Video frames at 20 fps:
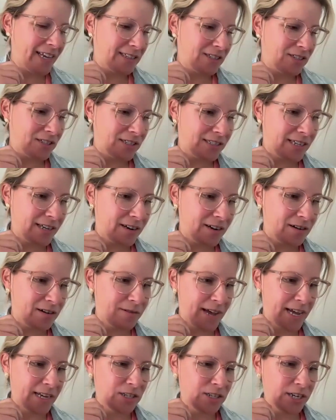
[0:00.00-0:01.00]
it's just,
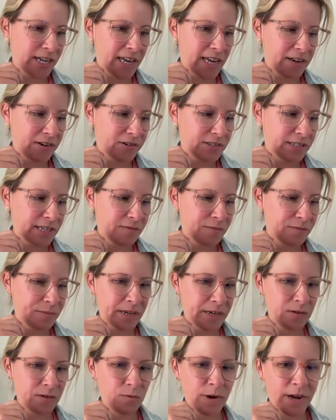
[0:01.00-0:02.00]
educating yourself,
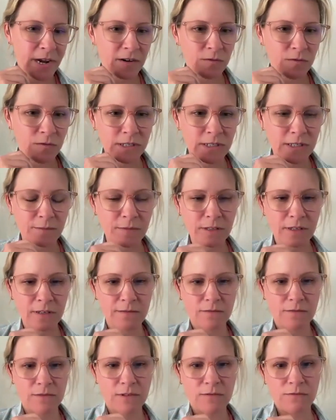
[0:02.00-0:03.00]
being aware of what some
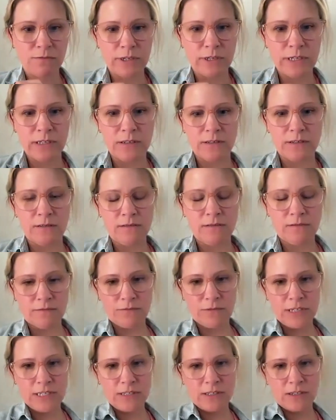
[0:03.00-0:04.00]
of the real
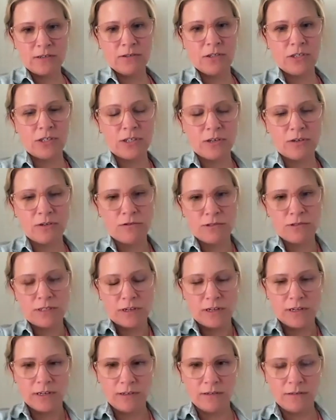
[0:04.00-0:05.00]
research shows
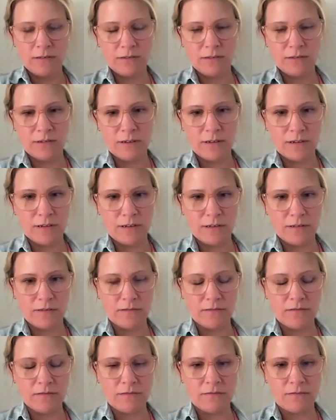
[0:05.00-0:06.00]
on
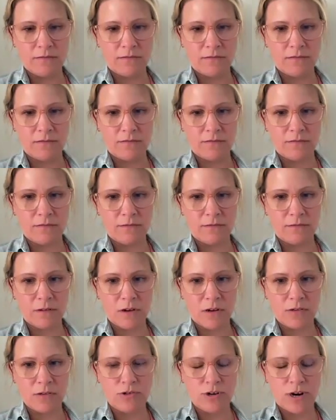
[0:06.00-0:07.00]

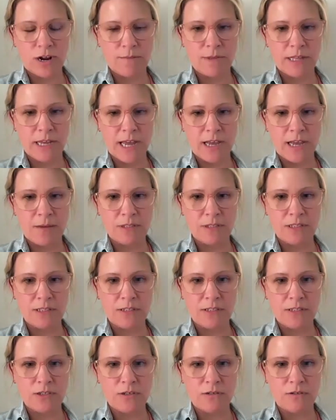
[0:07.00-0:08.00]
on trauma that
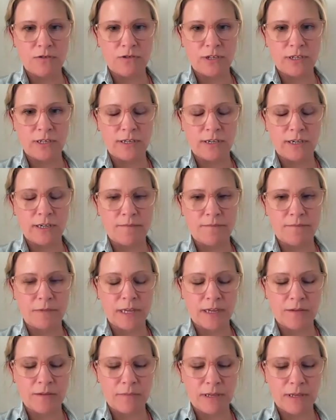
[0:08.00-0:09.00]
happens to children,
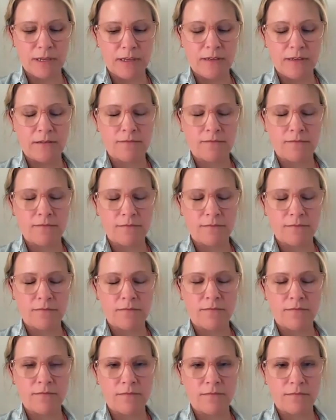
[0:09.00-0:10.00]
can be
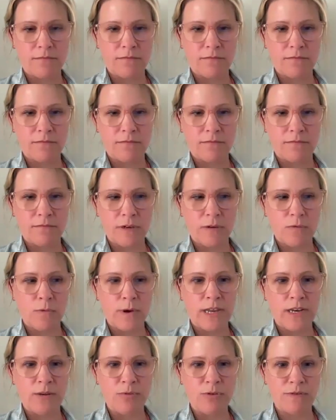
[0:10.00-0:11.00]
a
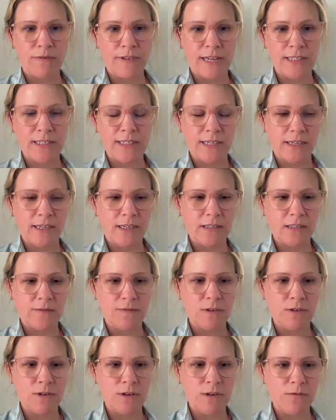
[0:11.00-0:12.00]
way to prevent it. Because
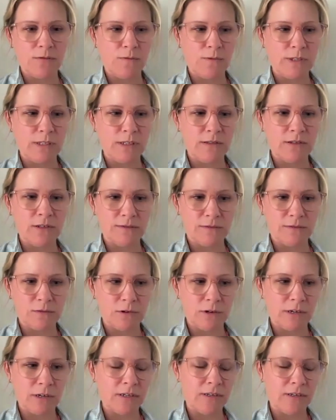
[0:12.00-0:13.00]
if you know what to look
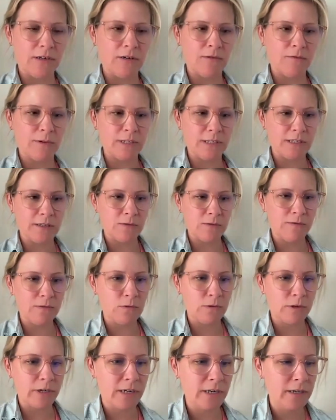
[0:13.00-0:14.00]
for and you know what to
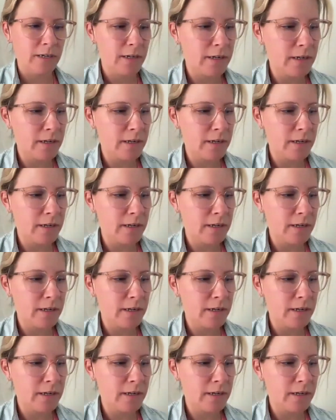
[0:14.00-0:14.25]
avoid,